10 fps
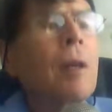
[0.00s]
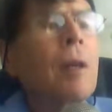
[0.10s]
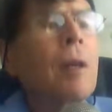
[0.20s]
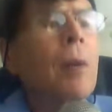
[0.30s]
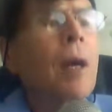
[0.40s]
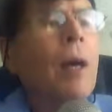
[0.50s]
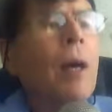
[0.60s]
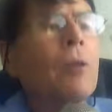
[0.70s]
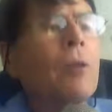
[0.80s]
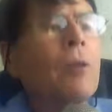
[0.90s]
But
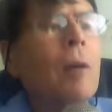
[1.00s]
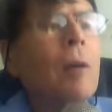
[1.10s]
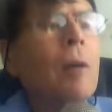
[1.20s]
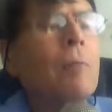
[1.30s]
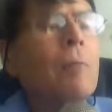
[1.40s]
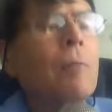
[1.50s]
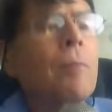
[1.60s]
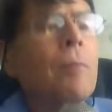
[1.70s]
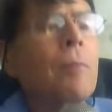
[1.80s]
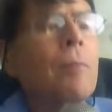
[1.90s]
you
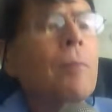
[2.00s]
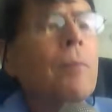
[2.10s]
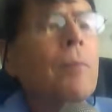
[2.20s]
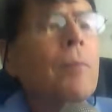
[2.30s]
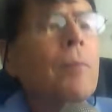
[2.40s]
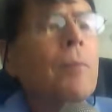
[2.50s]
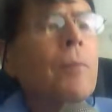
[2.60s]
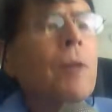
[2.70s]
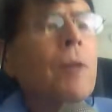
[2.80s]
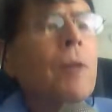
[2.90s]

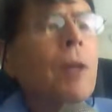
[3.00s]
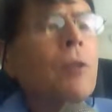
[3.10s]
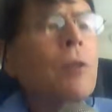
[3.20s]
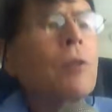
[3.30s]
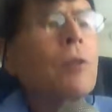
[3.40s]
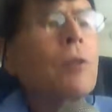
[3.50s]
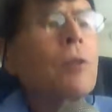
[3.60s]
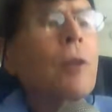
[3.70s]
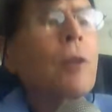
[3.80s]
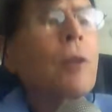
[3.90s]
might just talk
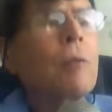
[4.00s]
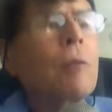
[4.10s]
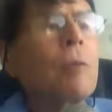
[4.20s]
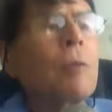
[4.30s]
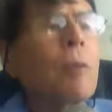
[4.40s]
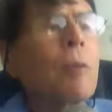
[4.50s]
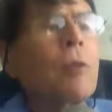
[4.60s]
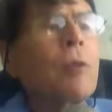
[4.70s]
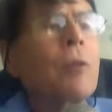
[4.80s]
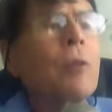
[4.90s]
to them about
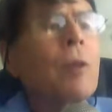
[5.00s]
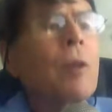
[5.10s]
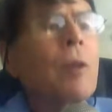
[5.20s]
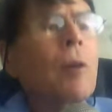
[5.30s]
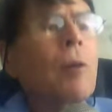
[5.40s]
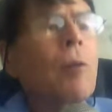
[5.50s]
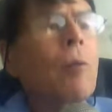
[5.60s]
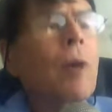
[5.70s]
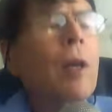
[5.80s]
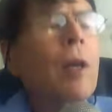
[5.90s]

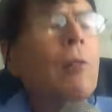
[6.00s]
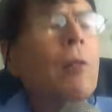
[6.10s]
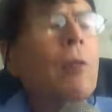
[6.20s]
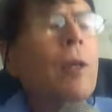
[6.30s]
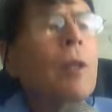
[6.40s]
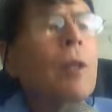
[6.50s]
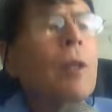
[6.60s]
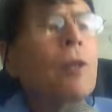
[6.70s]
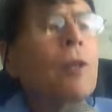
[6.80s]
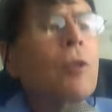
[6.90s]
whatever the
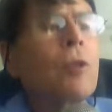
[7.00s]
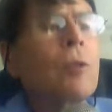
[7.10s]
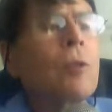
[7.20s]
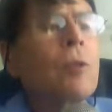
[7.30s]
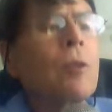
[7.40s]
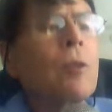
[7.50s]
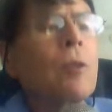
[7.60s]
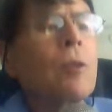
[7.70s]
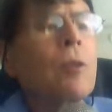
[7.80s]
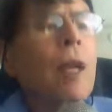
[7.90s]
issue is that
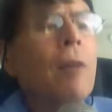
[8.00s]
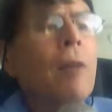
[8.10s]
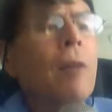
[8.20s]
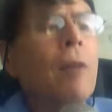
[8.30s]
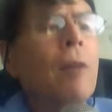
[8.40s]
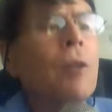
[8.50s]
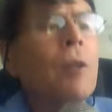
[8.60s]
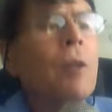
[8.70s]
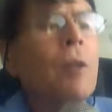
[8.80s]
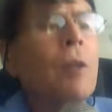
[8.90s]
they have that you
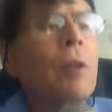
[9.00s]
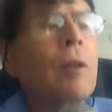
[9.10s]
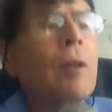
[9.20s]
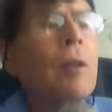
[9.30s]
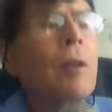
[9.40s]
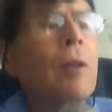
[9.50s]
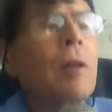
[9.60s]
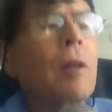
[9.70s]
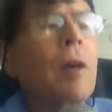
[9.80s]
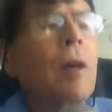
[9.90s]
think
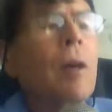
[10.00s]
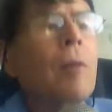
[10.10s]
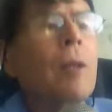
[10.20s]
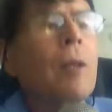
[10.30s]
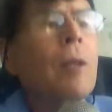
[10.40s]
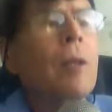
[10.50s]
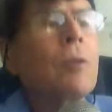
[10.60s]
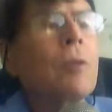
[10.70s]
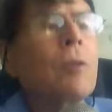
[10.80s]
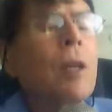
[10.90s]
means that
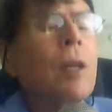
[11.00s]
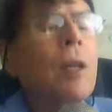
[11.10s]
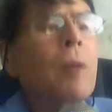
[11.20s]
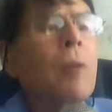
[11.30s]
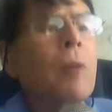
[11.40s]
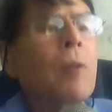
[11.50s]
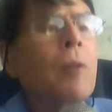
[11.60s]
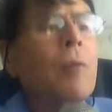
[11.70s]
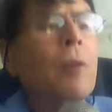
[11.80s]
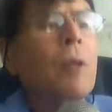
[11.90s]
they could benefit
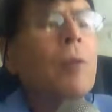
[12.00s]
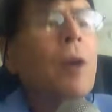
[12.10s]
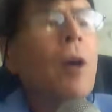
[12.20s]
from this.